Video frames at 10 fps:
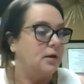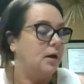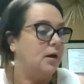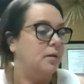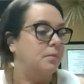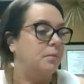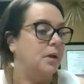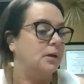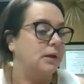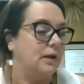
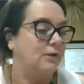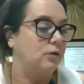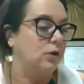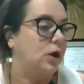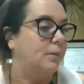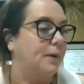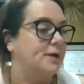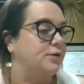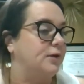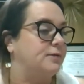Like if you look on
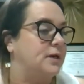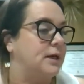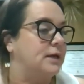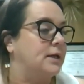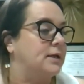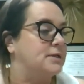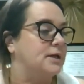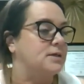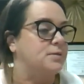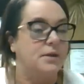page 15 and it
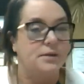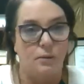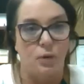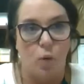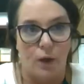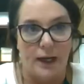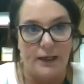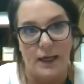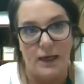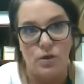says myth number 1, I
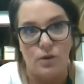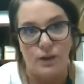can't do